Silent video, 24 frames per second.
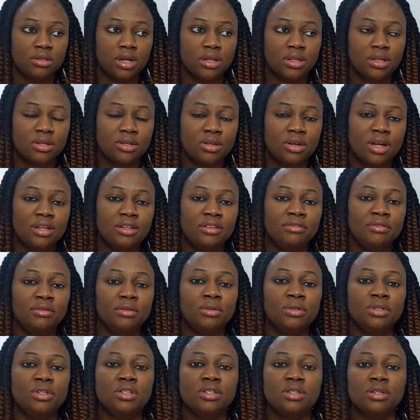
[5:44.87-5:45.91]
I think you can even
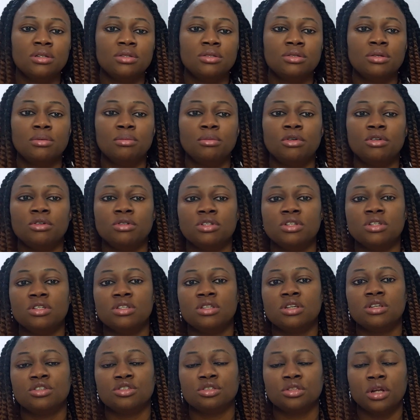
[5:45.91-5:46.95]
only sell to a
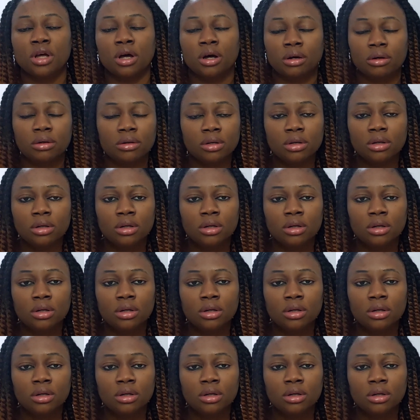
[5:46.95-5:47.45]
multinational.